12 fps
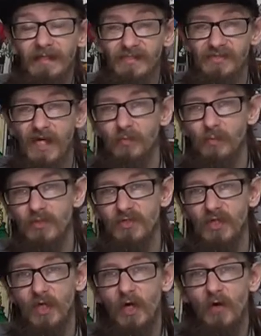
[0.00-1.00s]
His dad was
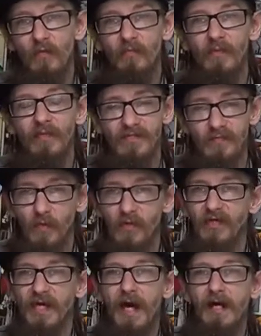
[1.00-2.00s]
a cop, his
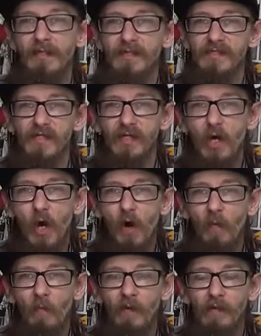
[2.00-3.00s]
brother Carl is a
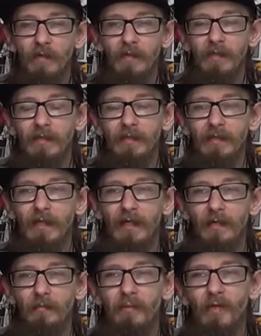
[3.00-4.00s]
cop,
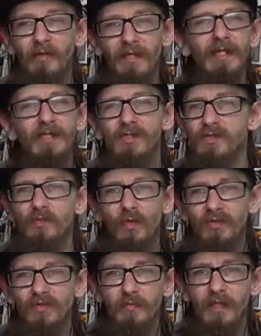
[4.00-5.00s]
but he doesn't
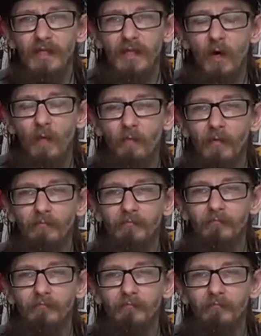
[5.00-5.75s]
want to be a cop.